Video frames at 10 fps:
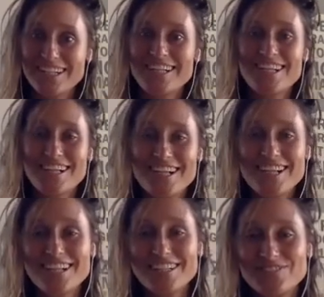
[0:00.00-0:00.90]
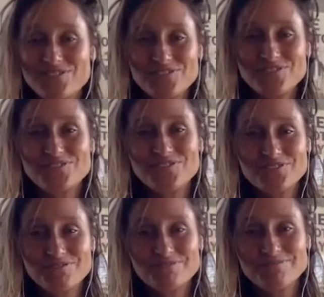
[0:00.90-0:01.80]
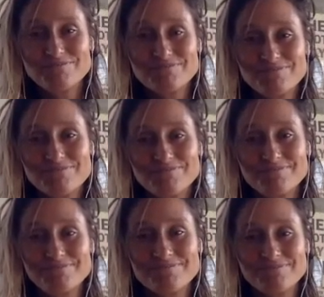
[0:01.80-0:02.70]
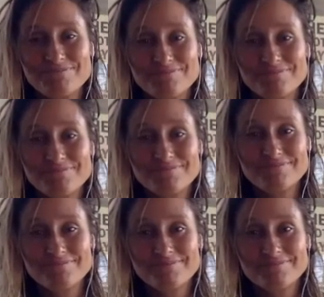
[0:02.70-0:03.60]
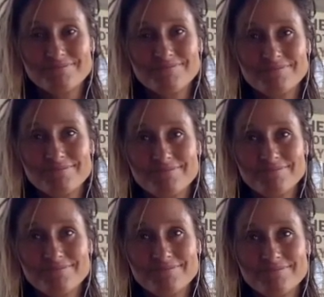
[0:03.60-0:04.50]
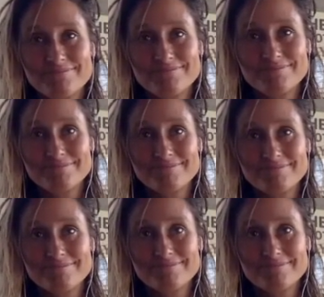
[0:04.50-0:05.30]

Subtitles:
(silent)